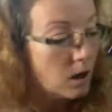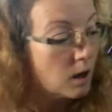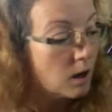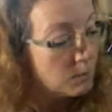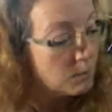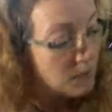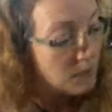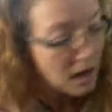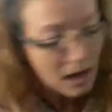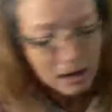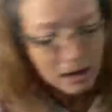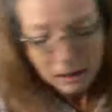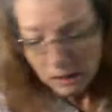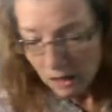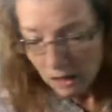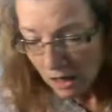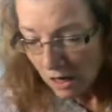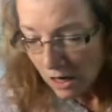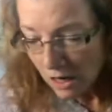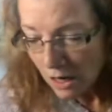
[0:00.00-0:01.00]
My
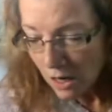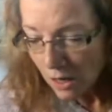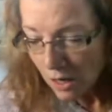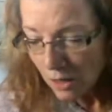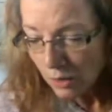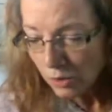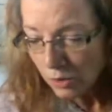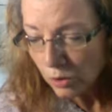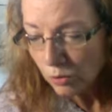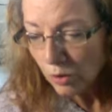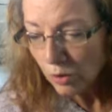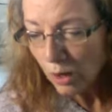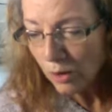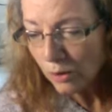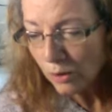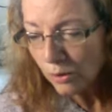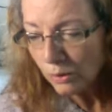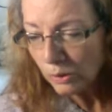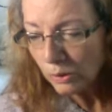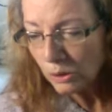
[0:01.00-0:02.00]
cards are
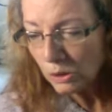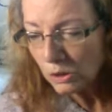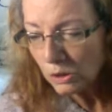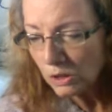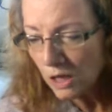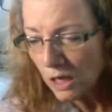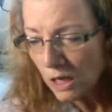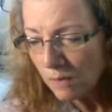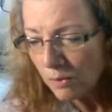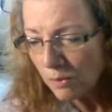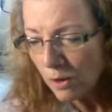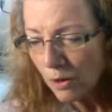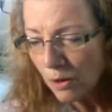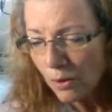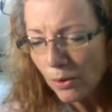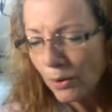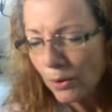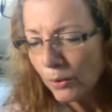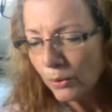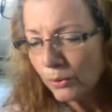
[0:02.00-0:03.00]
on the
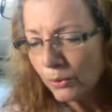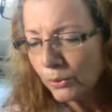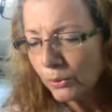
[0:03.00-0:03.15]
table.